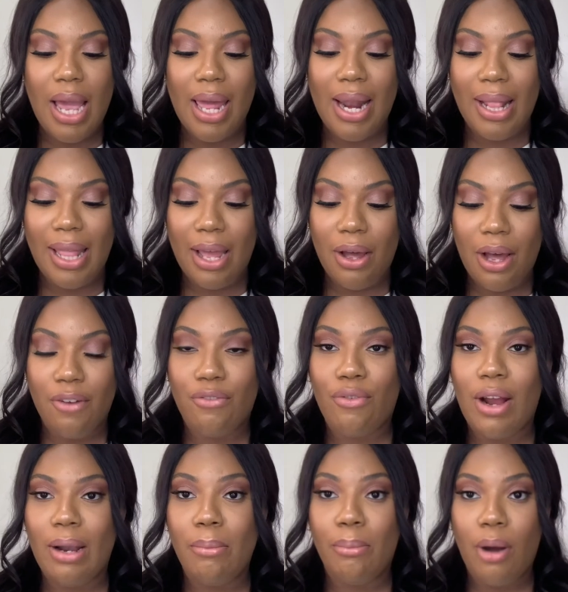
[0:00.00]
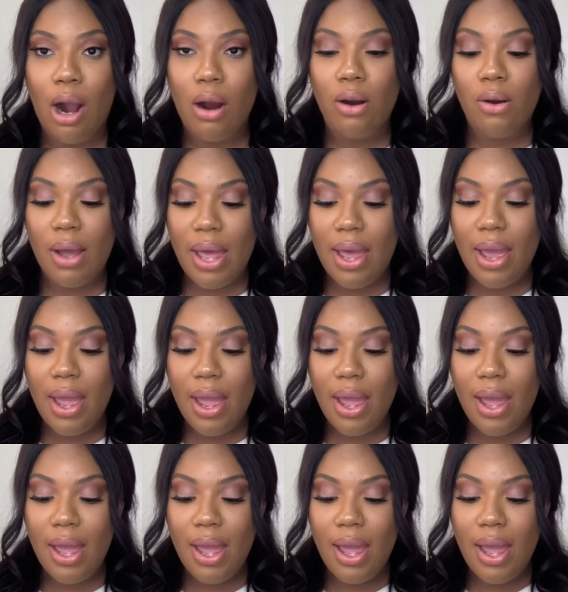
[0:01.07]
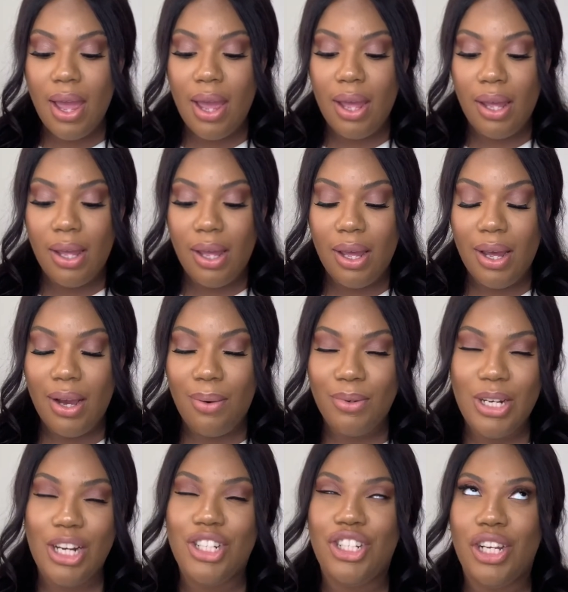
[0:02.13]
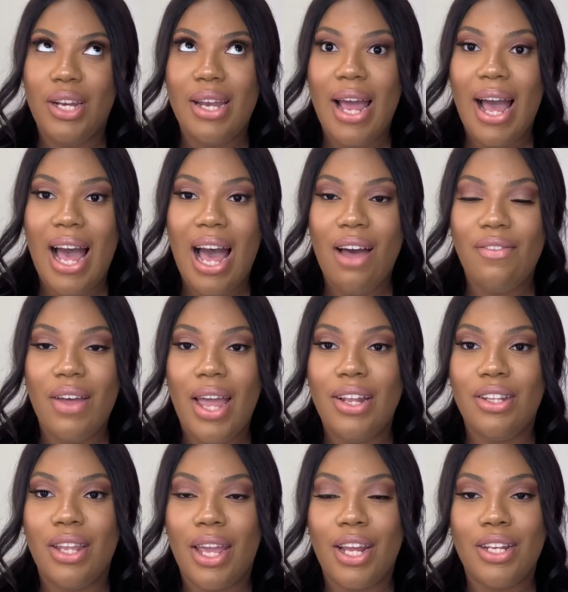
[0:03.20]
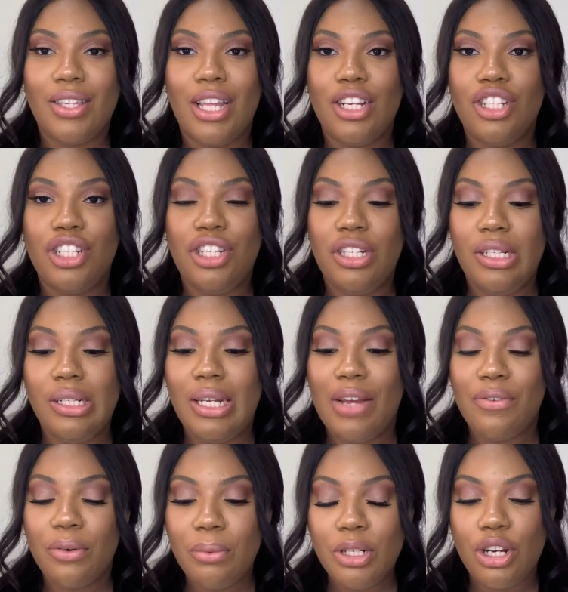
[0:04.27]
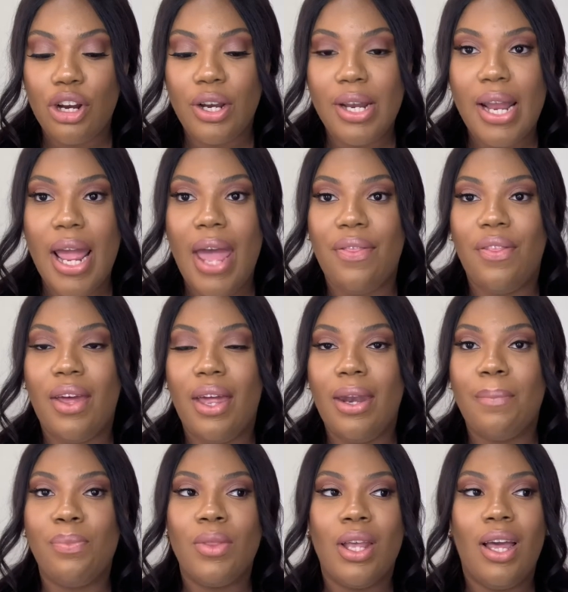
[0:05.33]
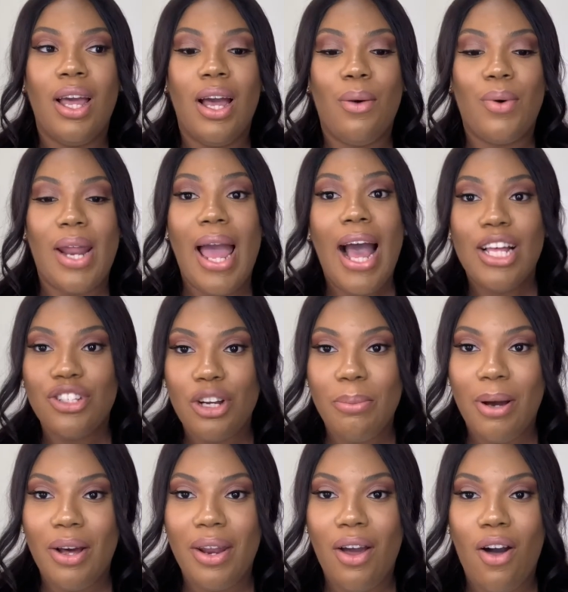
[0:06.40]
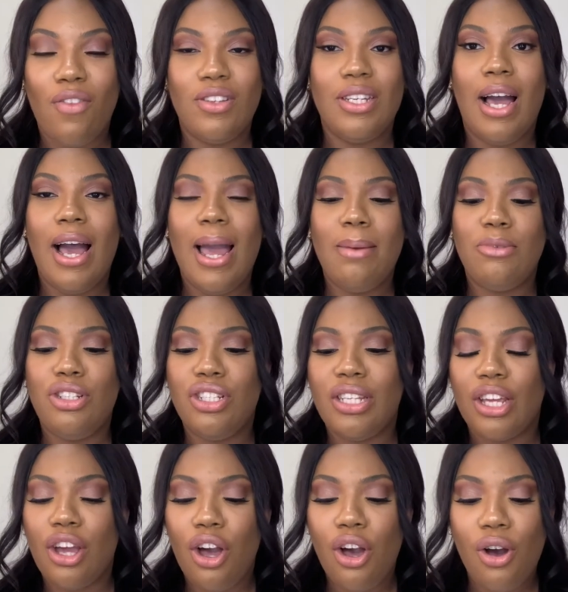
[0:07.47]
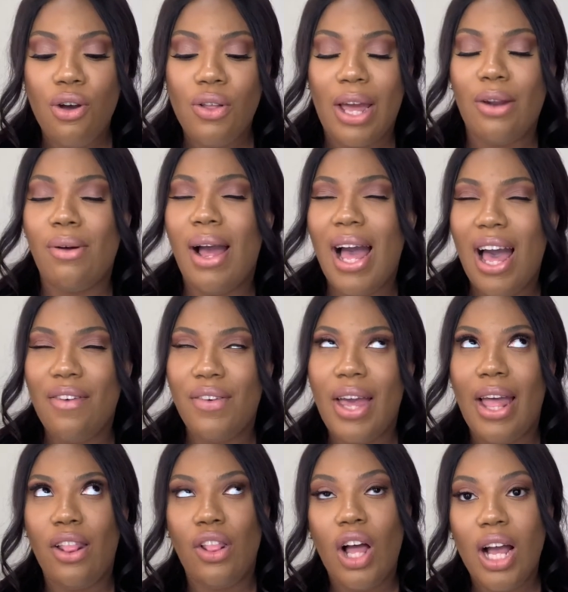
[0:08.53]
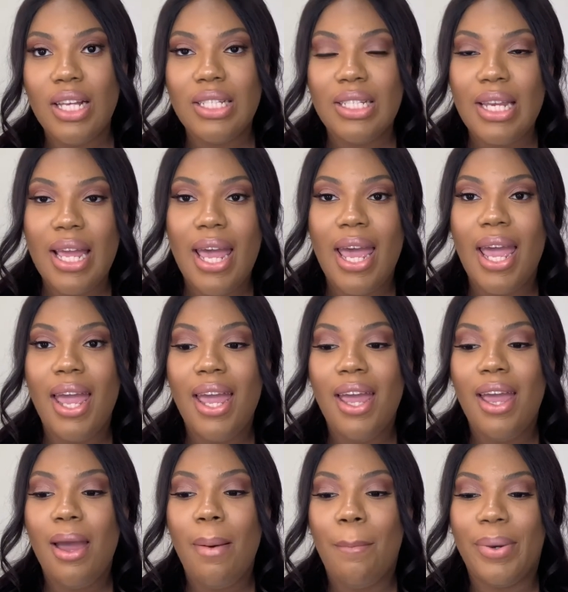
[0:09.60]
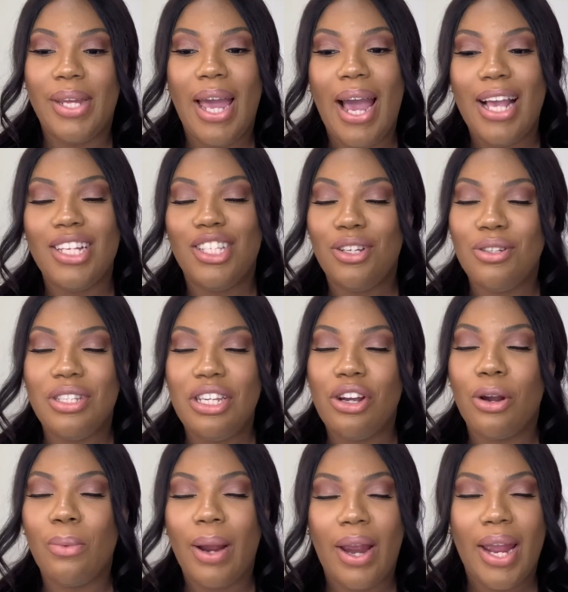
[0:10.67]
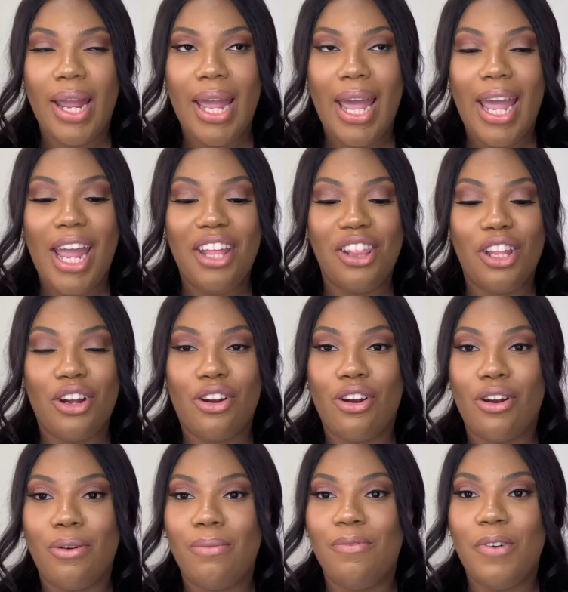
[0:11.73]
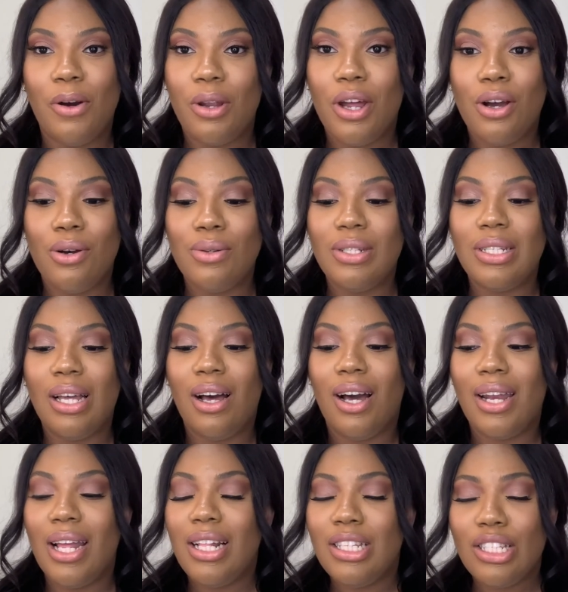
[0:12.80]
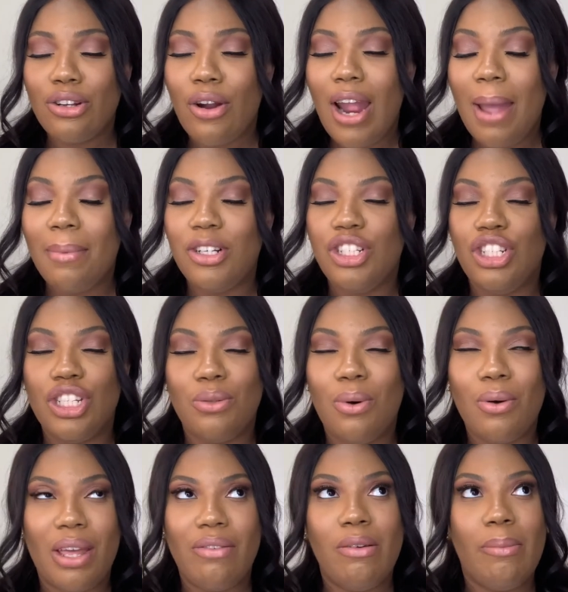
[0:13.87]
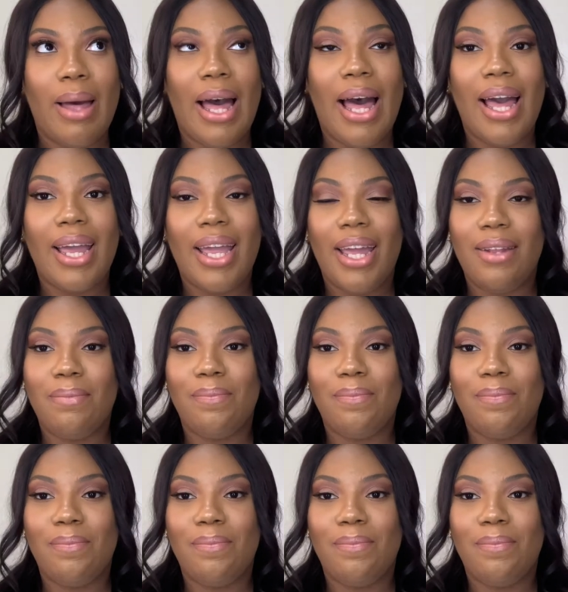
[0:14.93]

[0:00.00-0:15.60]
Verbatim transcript: and I let a friend borrow it, which I shouldn't have. And like, then she never returned it. And then when I asked her about it all the time, she's like, oh, I don't have it. I lost it. But yeah, I still see her wearing it in like her photos on Instagram and she just won't give it back. And